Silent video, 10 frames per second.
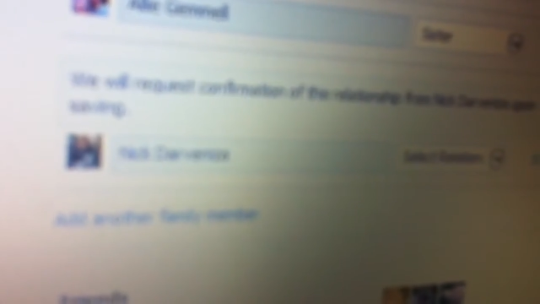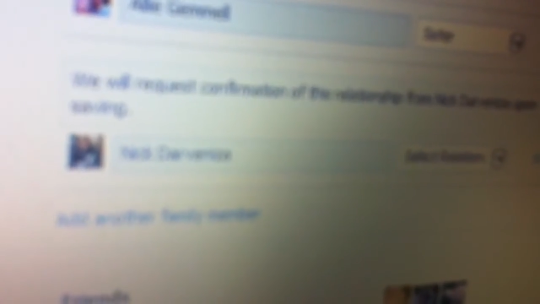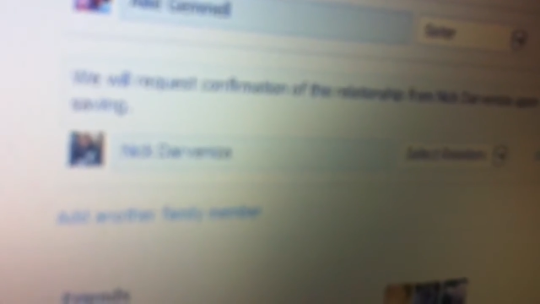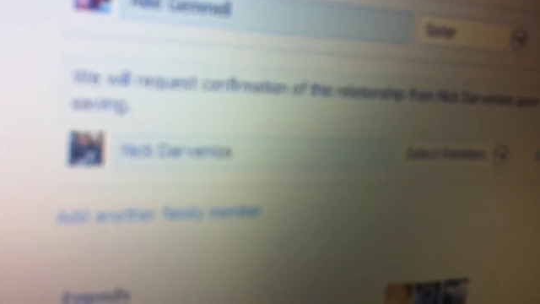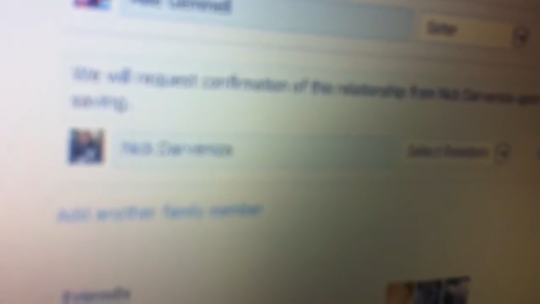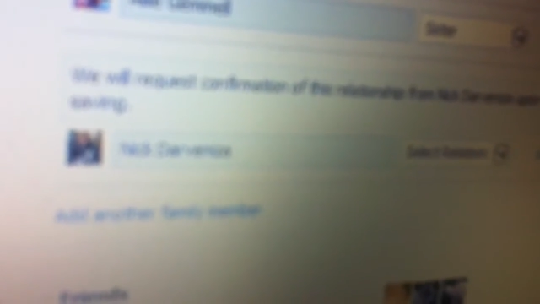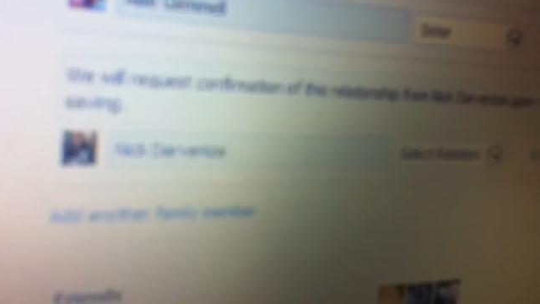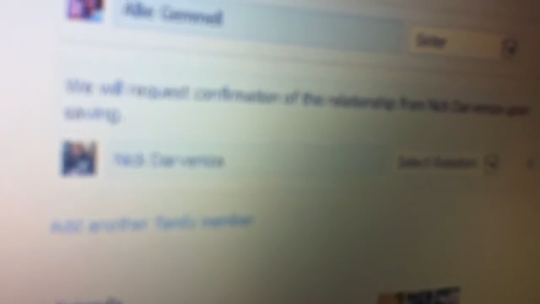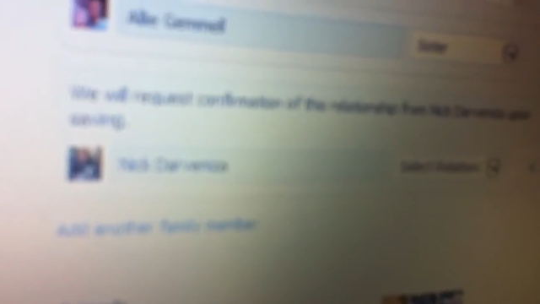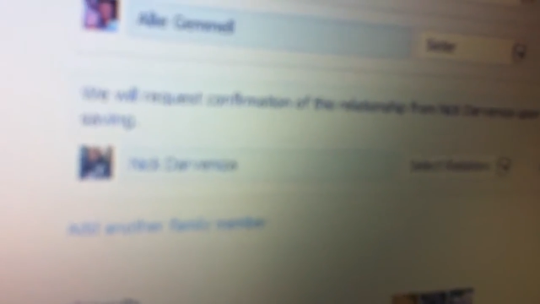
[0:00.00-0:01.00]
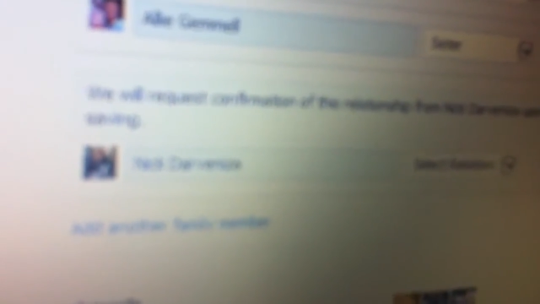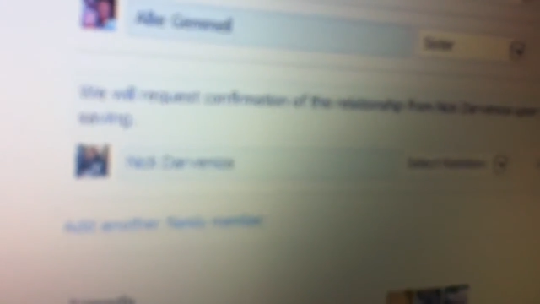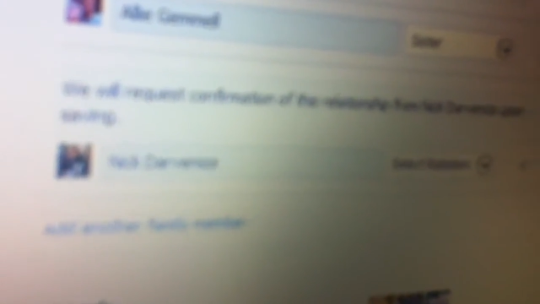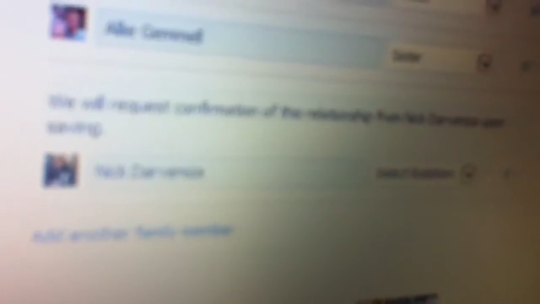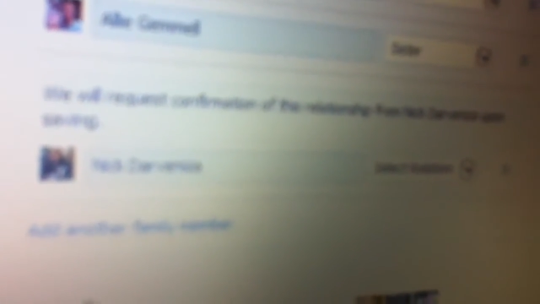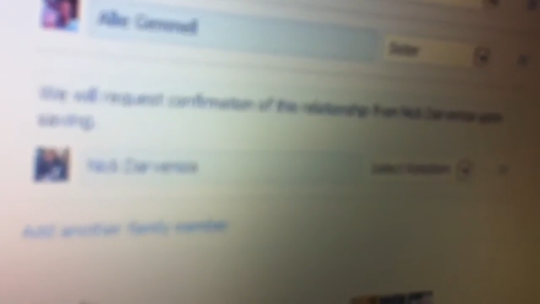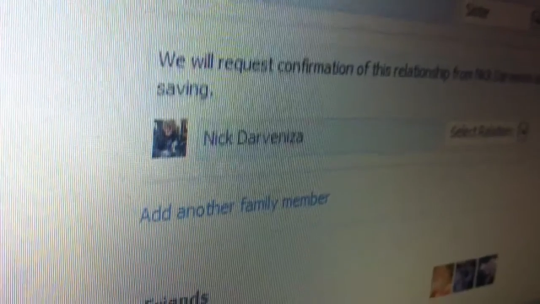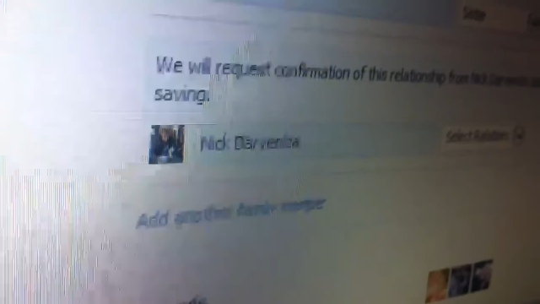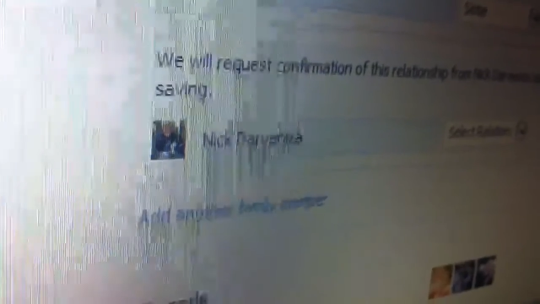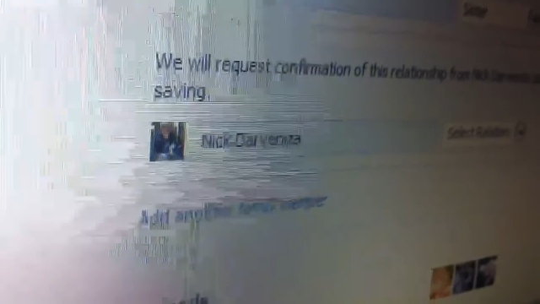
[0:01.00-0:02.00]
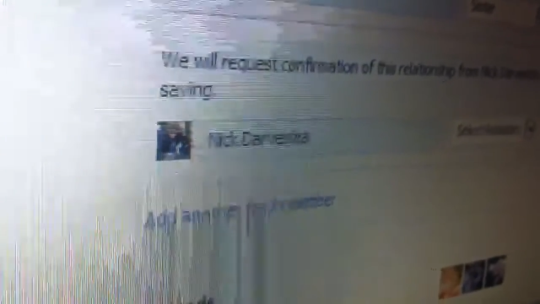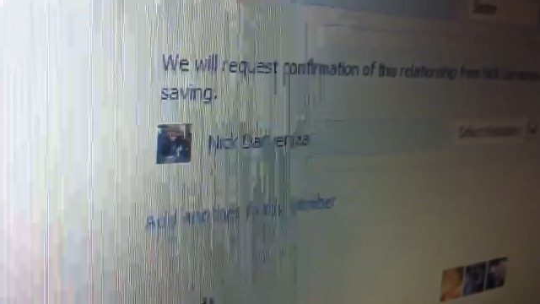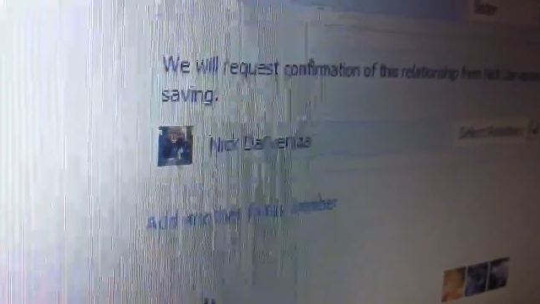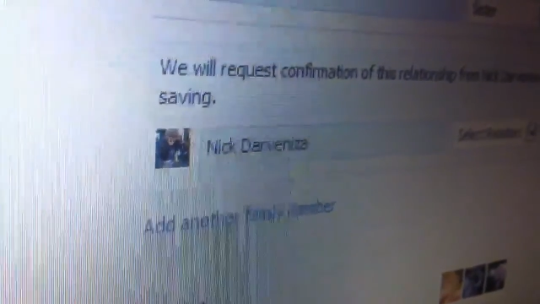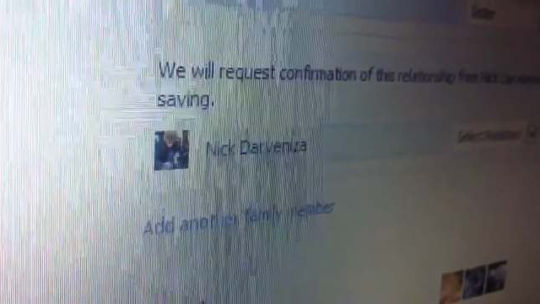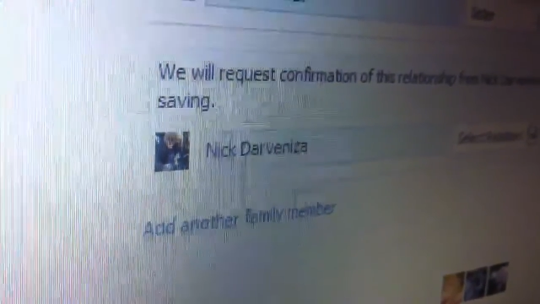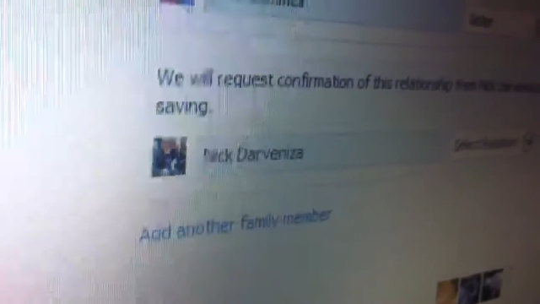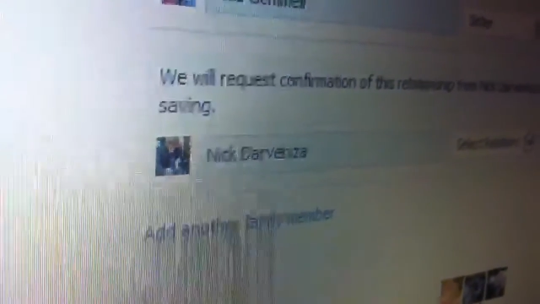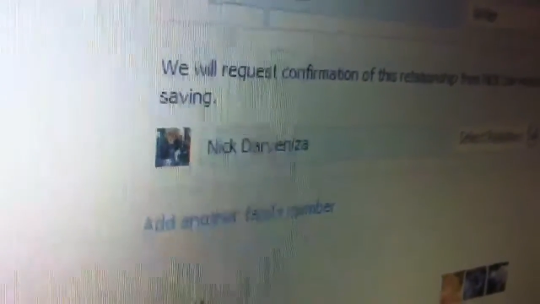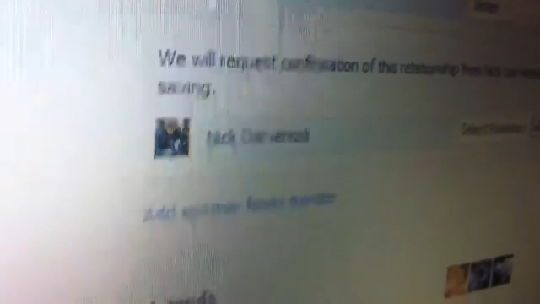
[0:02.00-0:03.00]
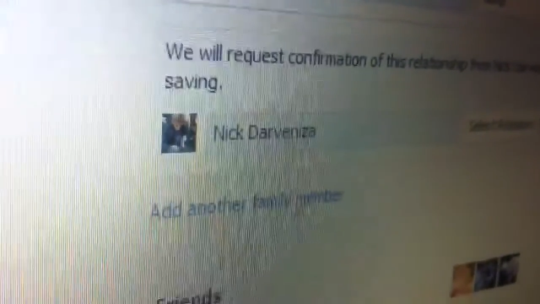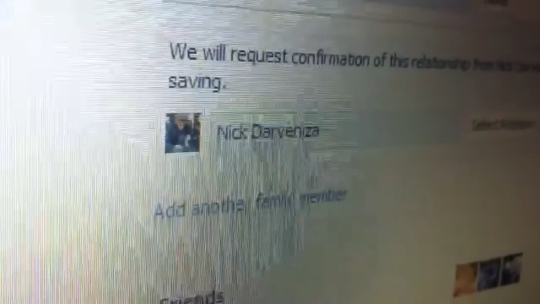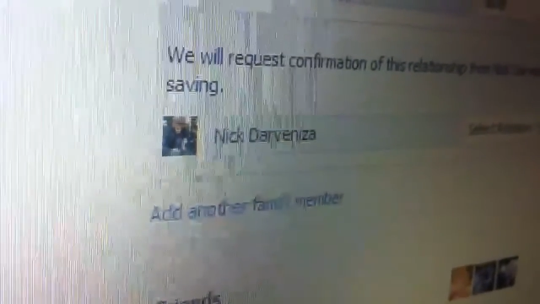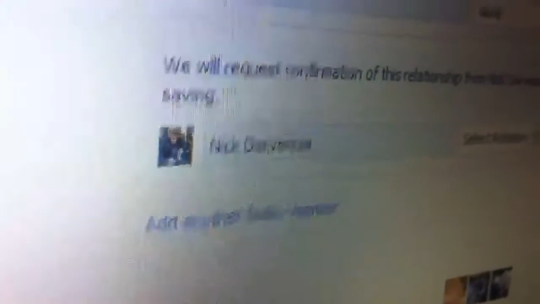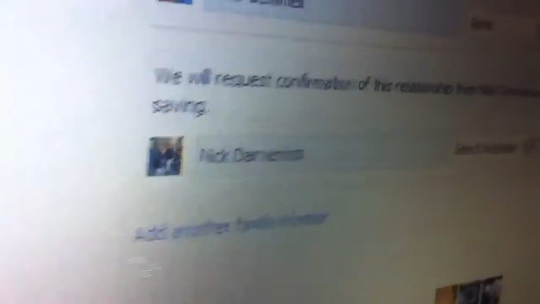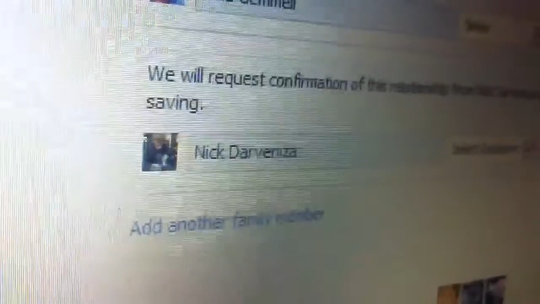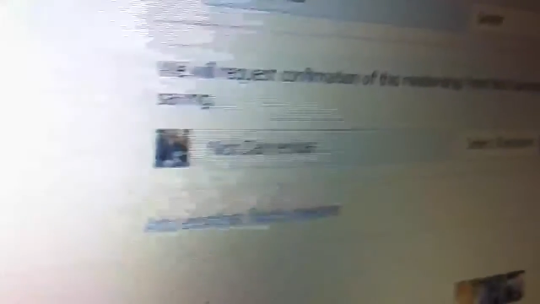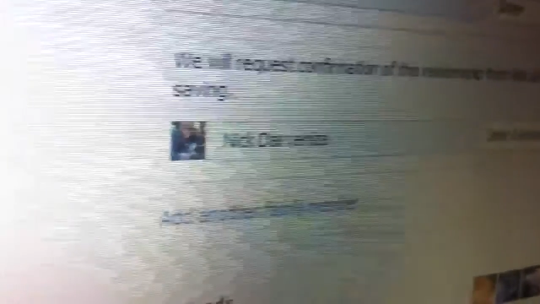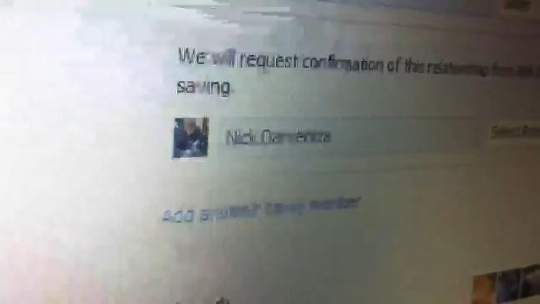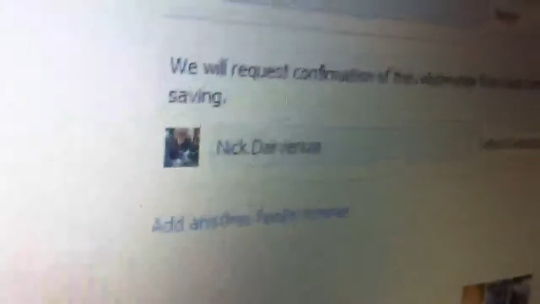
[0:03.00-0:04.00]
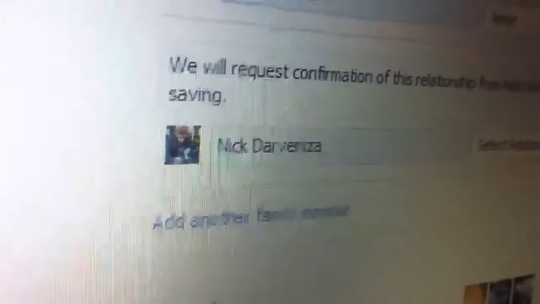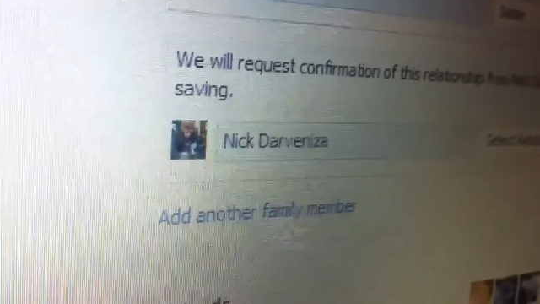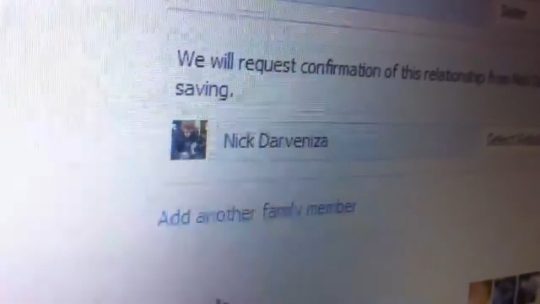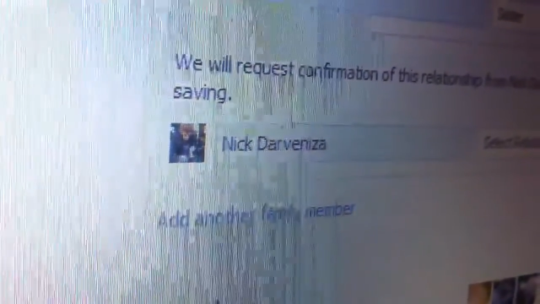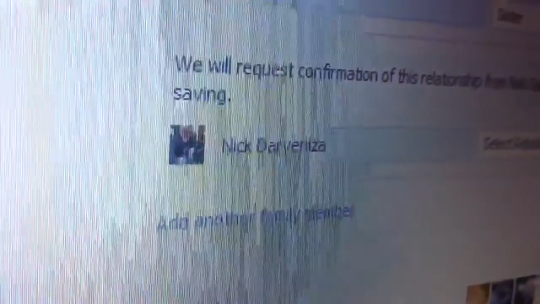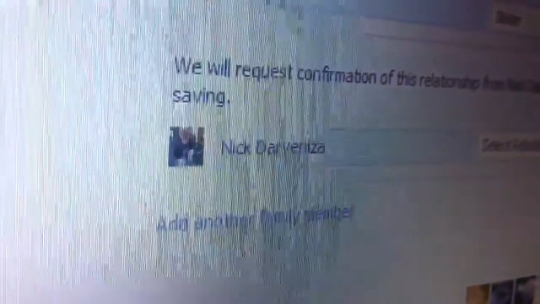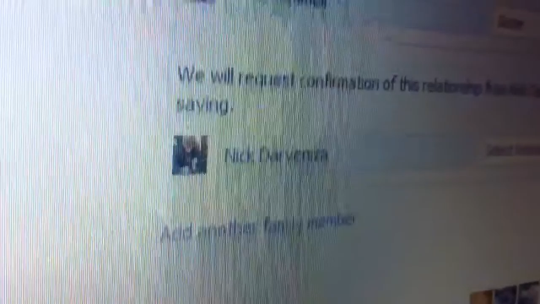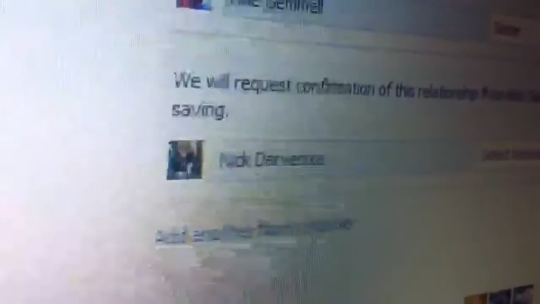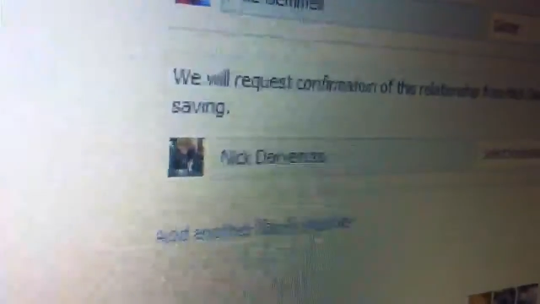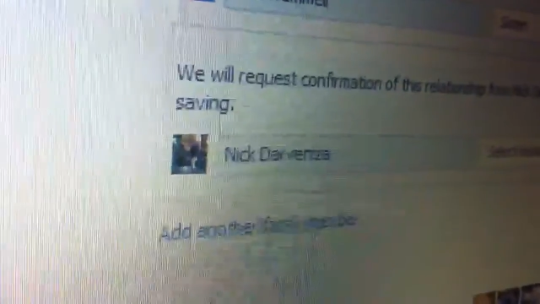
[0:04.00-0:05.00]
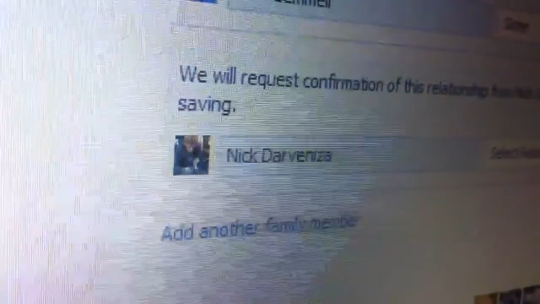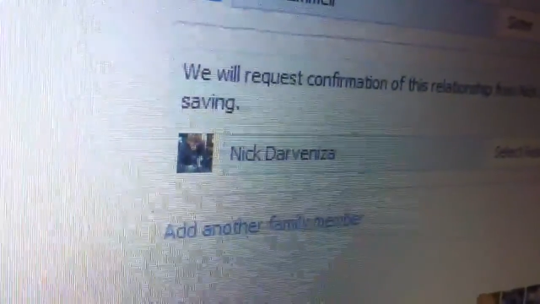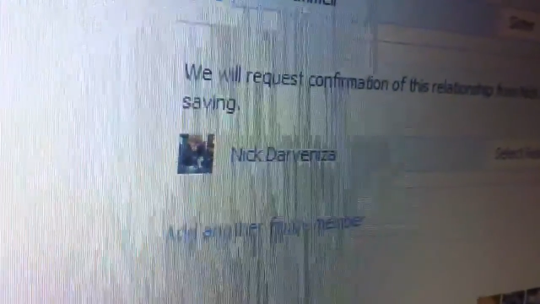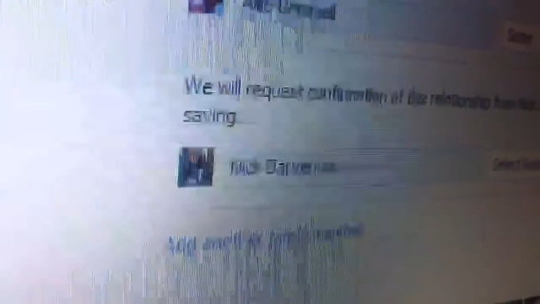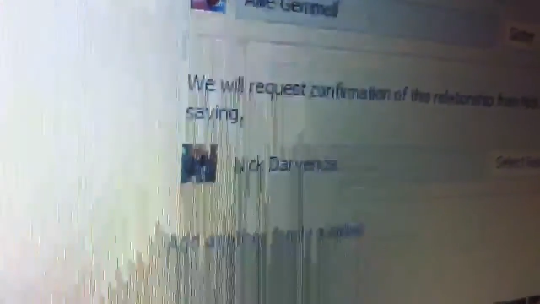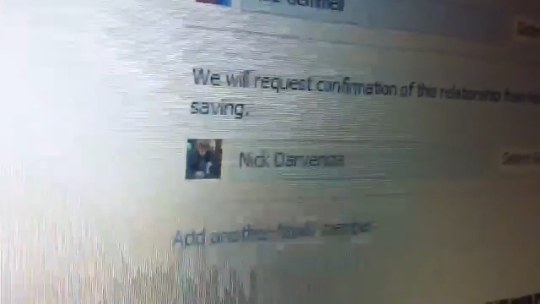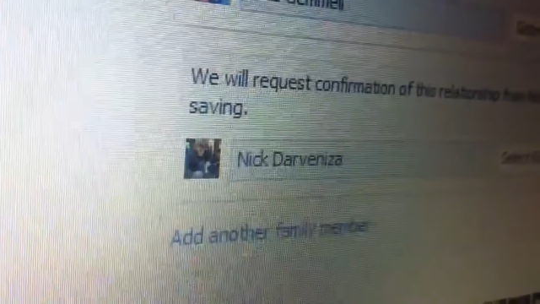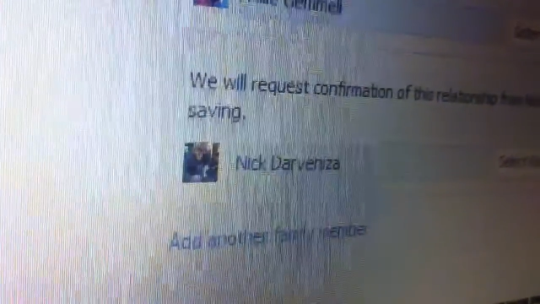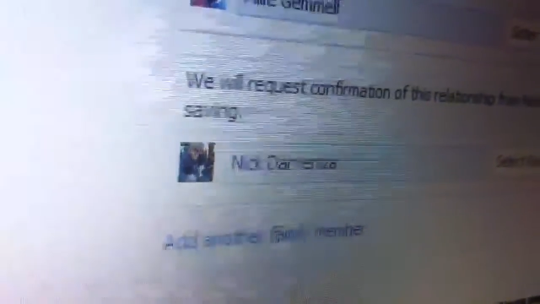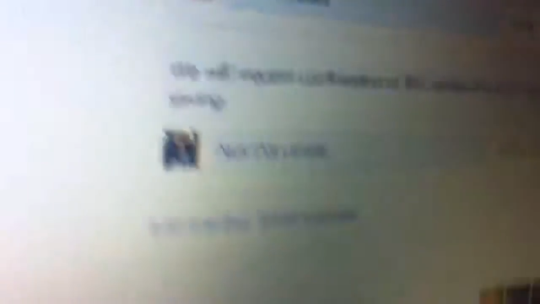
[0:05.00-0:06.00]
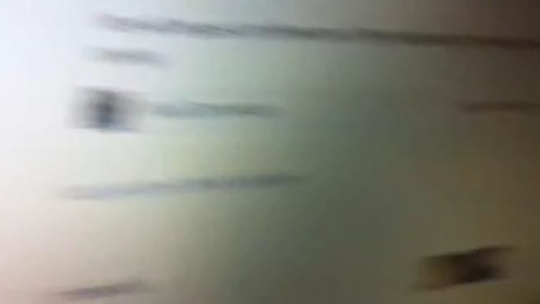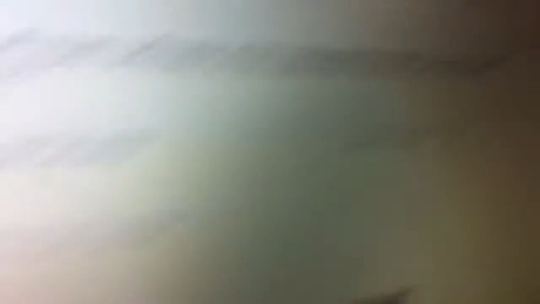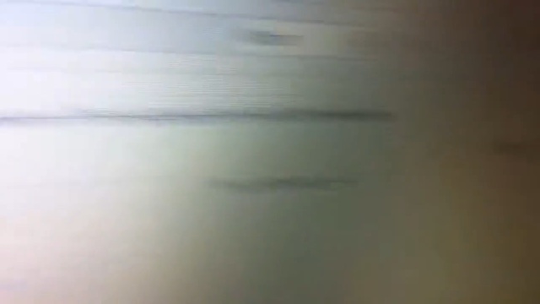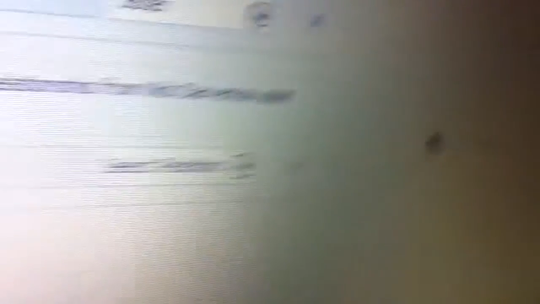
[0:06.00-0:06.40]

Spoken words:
Nobody's mouth can be seen.